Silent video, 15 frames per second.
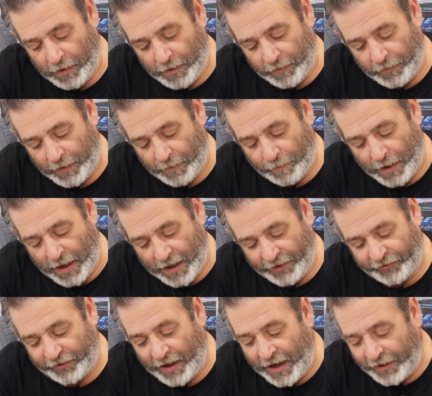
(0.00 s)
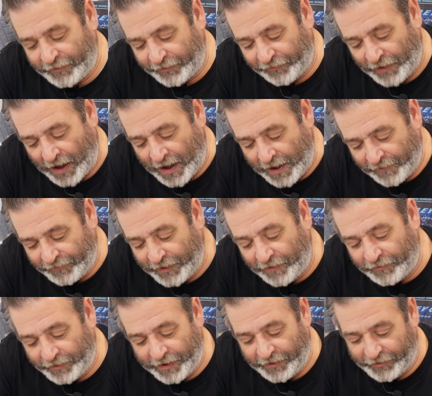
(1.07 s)
Box X5,
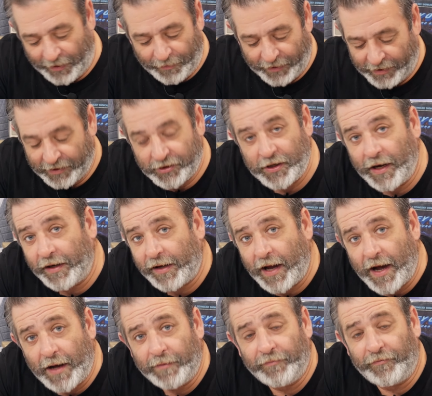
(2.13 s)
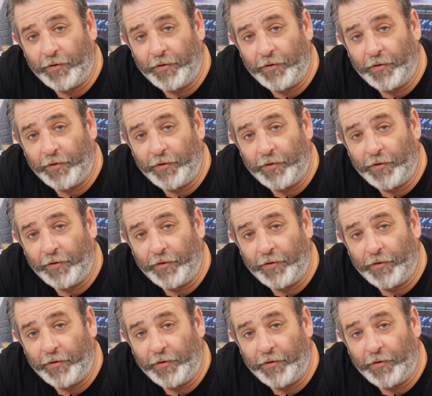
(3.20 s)
definitely something to check out.